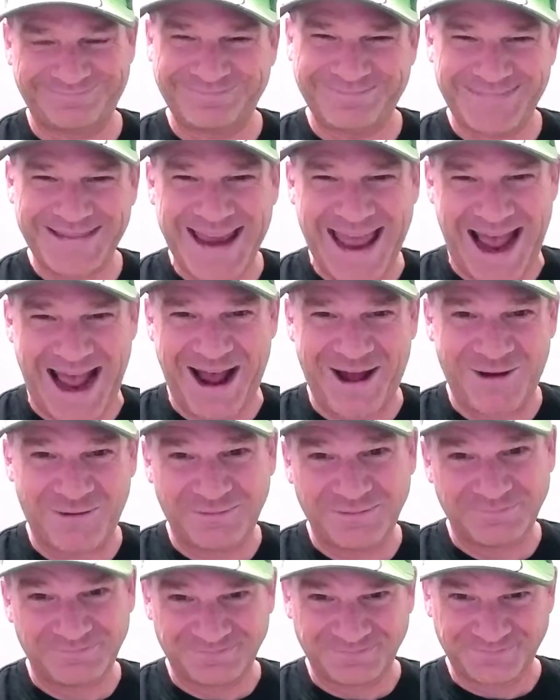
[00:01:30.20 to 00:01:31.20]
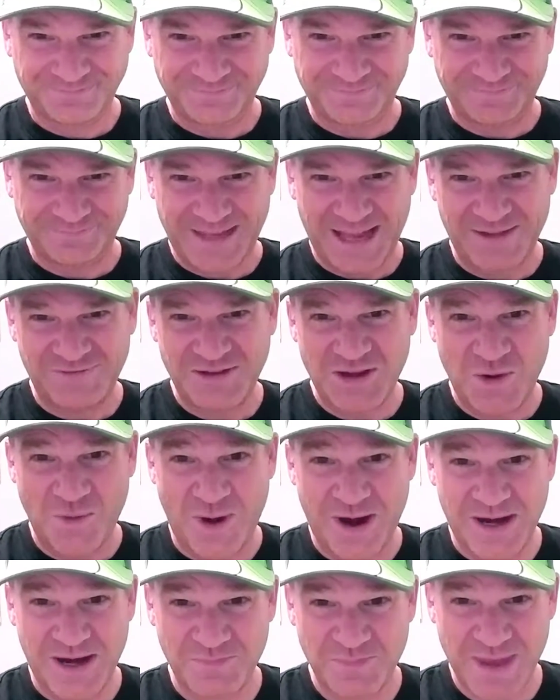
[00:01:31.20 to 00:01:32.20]
Now, if you
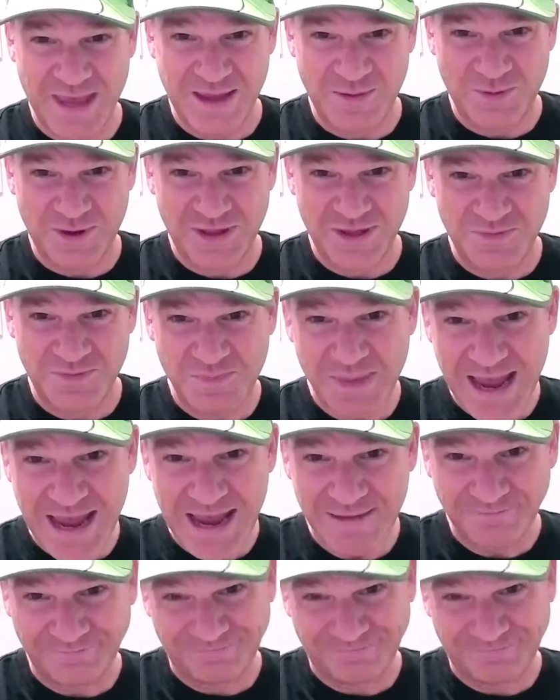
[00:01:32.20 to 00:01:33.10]
want to be with me